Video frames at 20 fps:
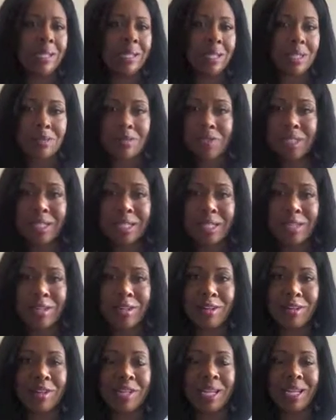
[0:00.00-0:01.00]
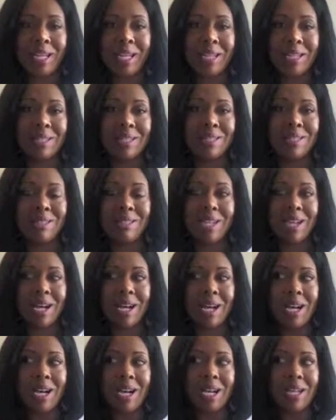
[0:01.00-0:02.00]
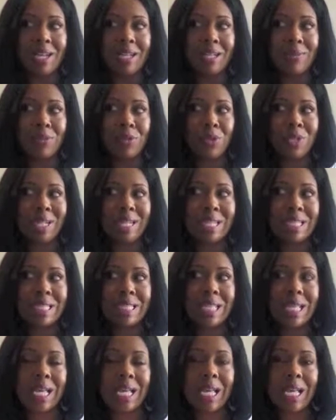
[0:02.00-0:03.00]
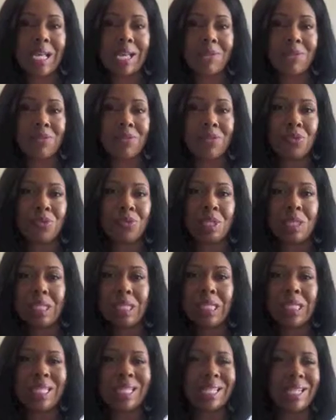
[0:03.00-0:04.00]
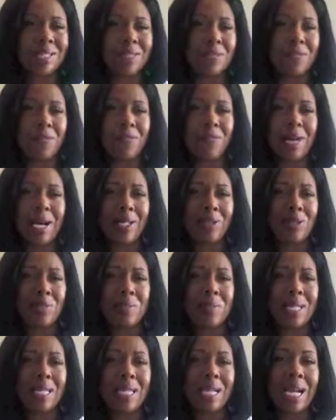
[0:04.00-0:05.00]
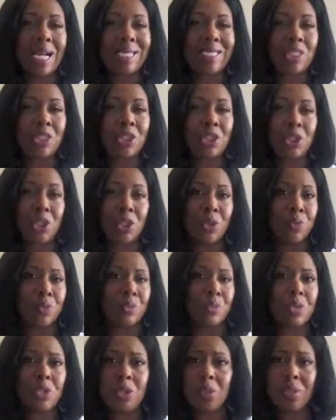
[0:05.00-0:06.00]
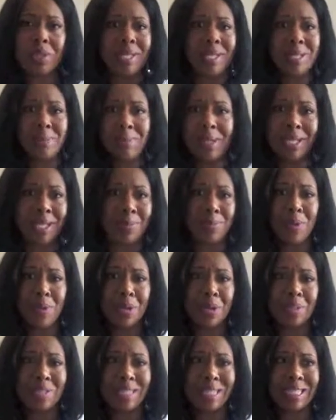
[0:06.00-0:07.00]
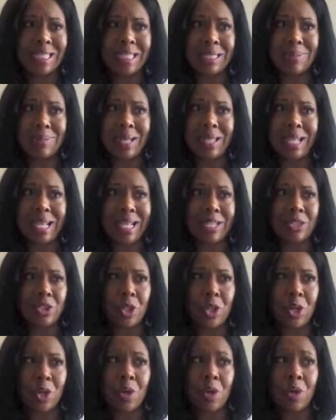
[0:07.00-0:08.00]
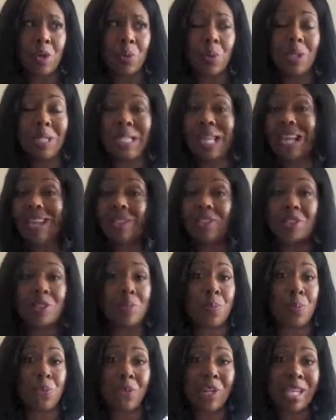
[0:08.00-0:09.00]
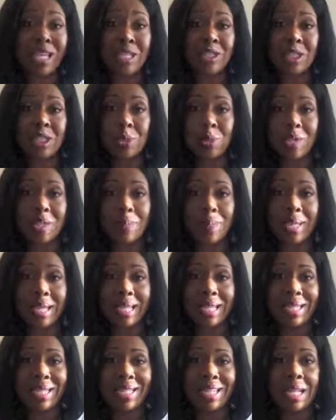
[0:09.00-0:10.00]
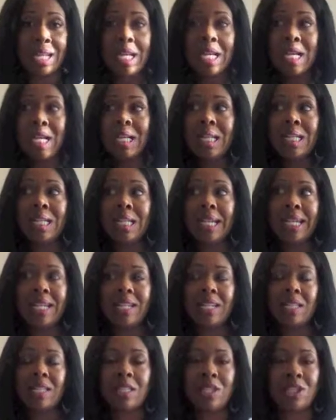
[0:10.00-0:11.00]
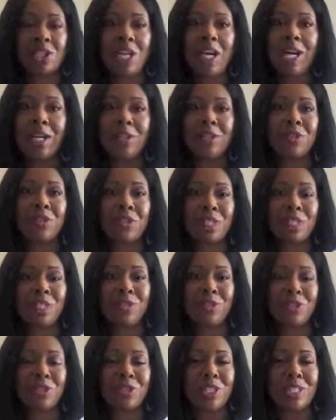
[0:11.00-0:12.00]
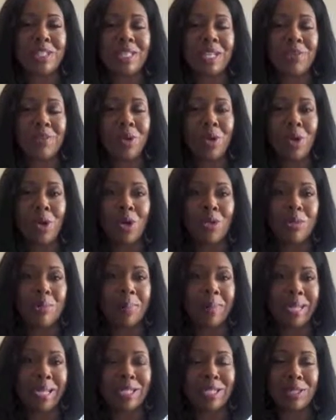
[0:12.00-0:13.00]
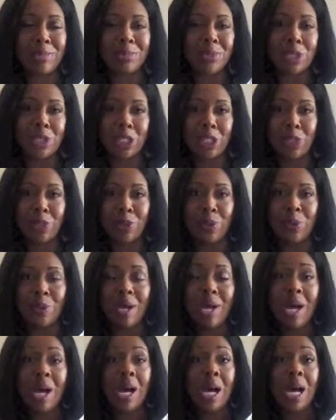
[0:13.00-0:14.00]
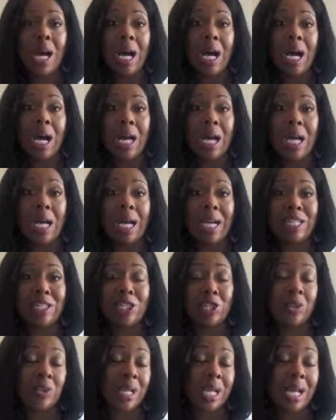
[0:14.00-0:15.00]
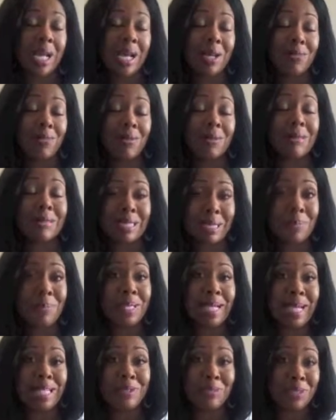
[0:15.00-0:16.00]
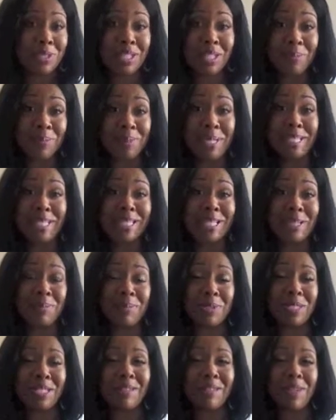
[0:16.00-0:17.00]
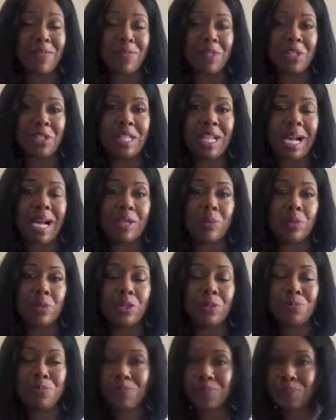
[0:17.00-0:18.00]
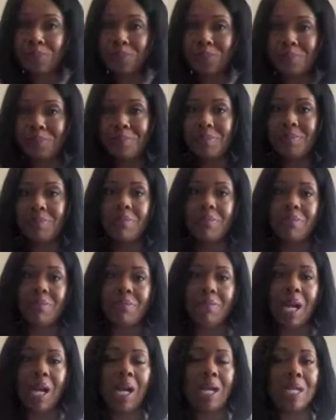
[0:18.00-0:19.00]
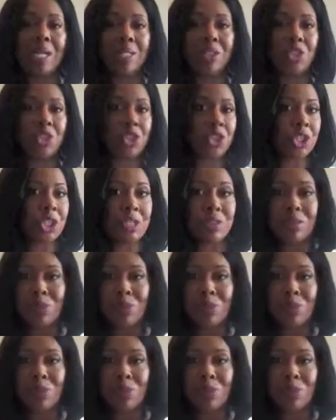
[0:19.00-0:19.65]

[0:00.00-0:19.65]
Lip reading: here and there, and if you guys have really kind of followed me, I don't do a lot of makeup hauls. I did my last haul last spring, so it's been like an entire year since I've hauled makeup. So I do have a couple items that I picked up, so I figured I would just share